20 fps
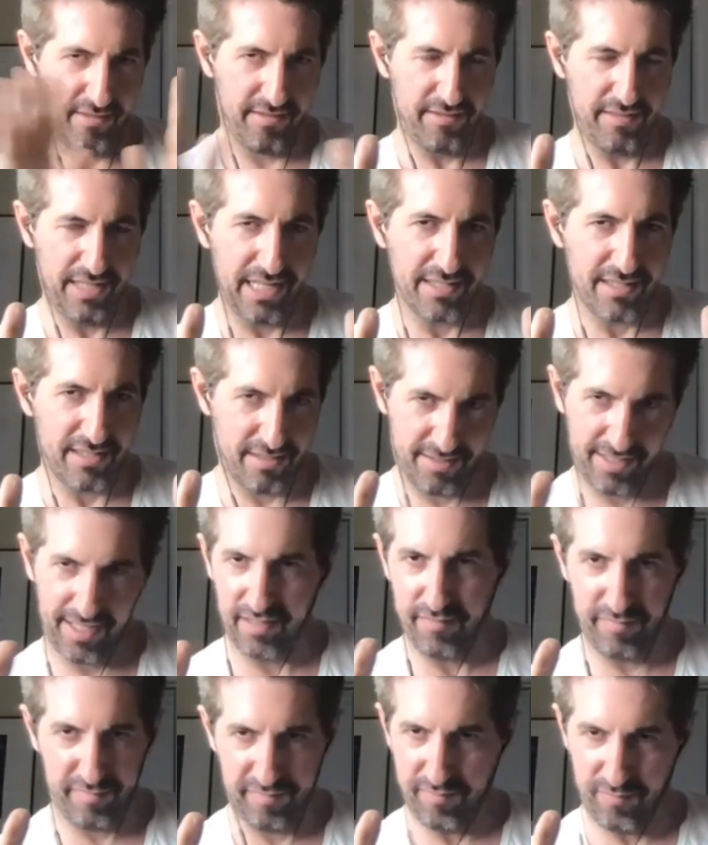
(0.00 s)
That's kind
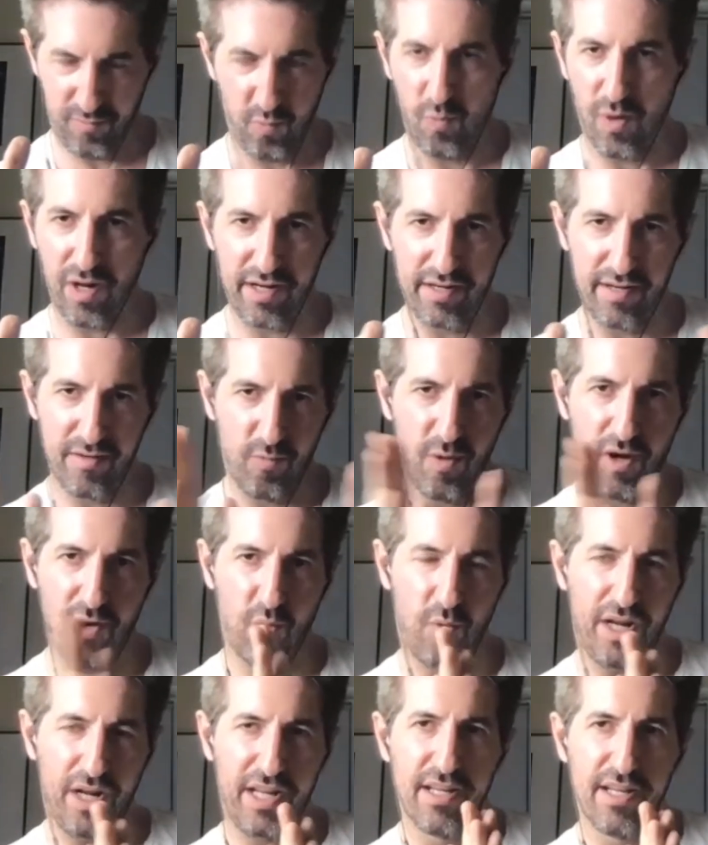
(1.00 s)
of one
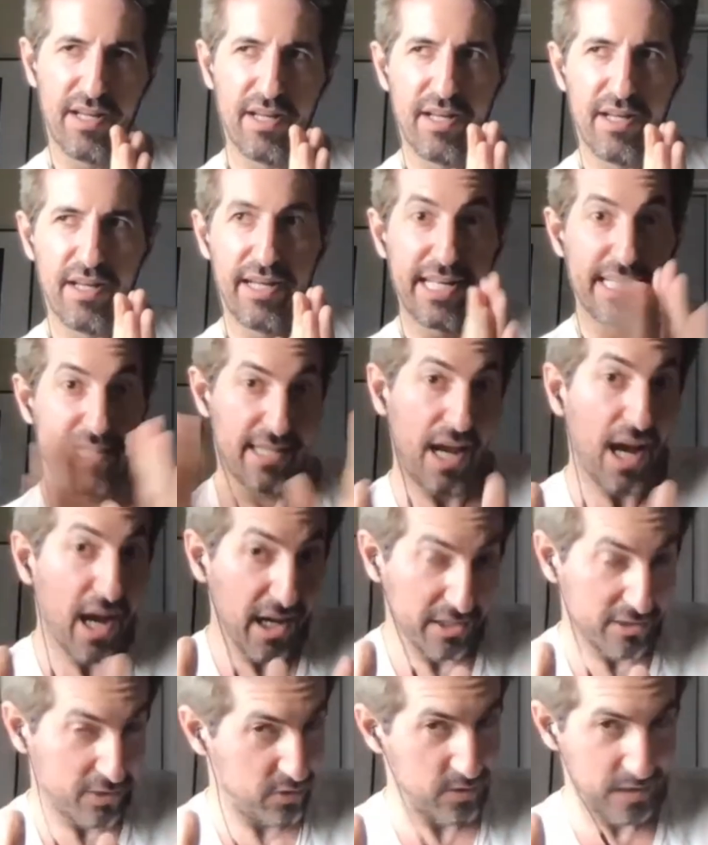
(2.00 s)
way. It's
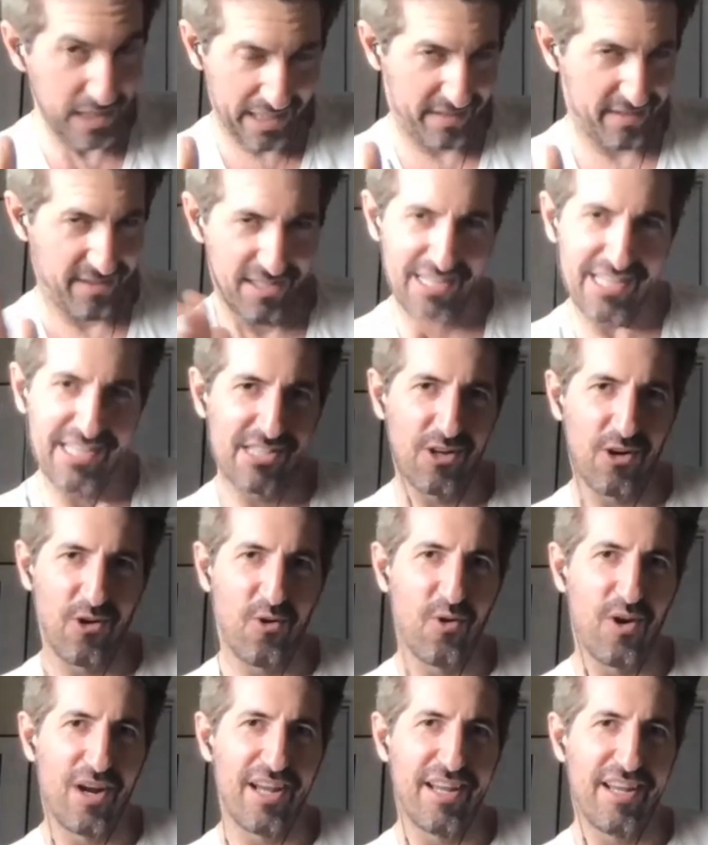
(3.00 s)
hard to do that. So